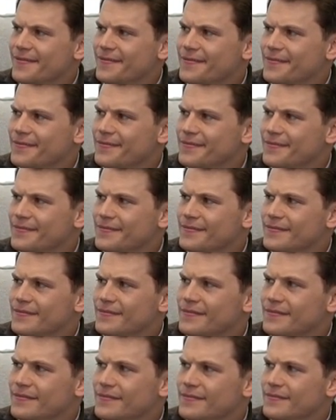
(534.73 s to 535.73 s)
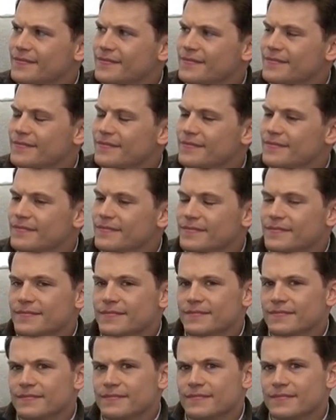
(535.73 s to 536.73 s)

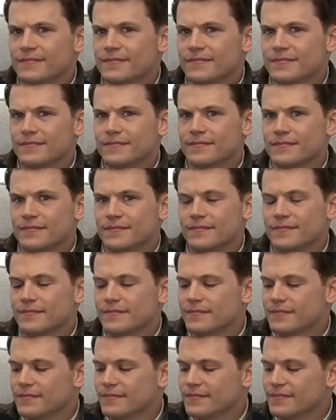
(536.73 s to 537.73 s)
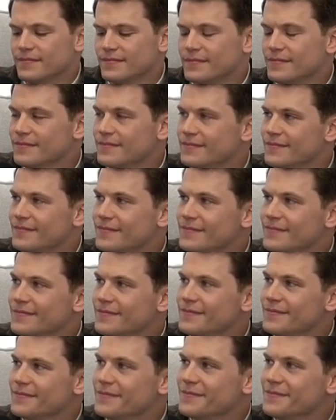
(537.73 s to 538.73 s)

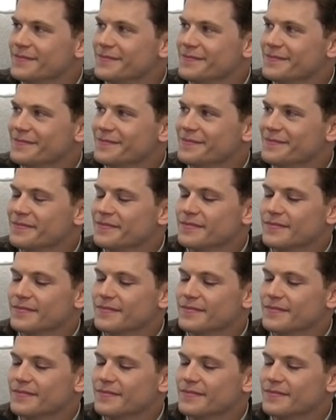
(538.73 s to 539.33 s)
[no speech]